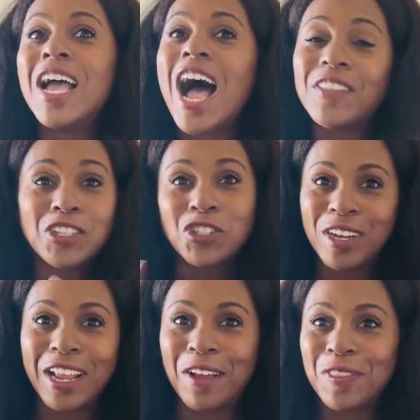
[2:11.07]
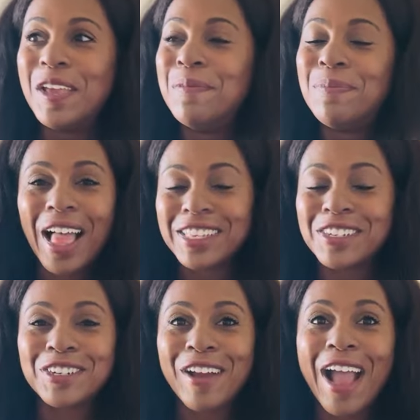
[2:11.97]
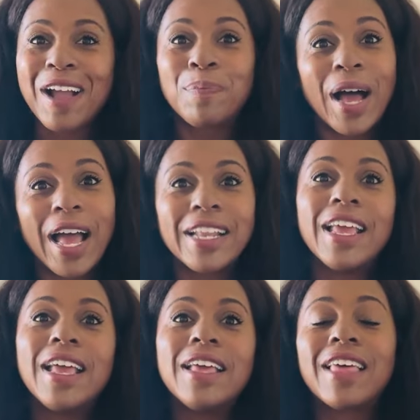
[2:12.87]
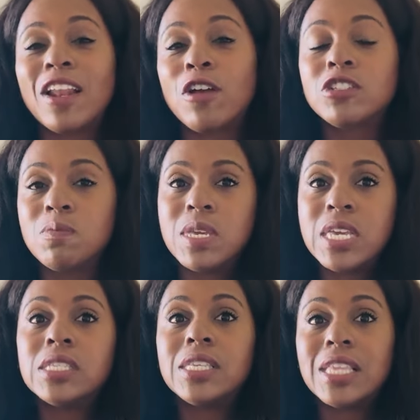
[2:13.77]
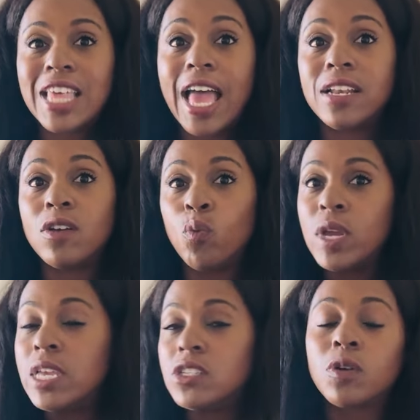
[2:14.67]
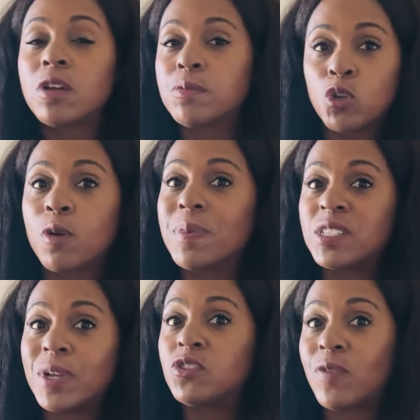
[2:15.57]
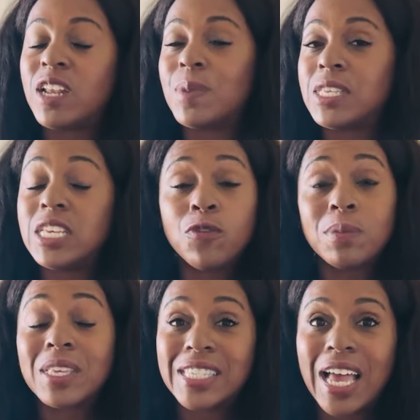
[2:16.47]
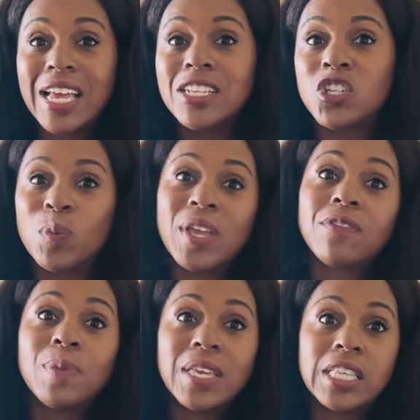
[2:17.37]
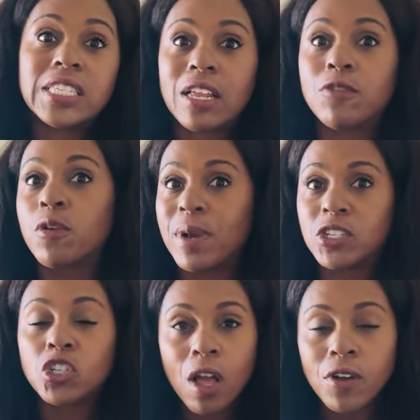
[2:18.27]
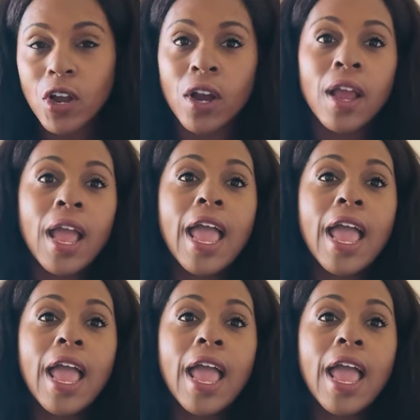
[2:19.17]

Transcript: unless you're unhealthy, Black don't crack, but that also means that we don't absorb as much vitamin D from the sun, so we have to be in the sun for much longer.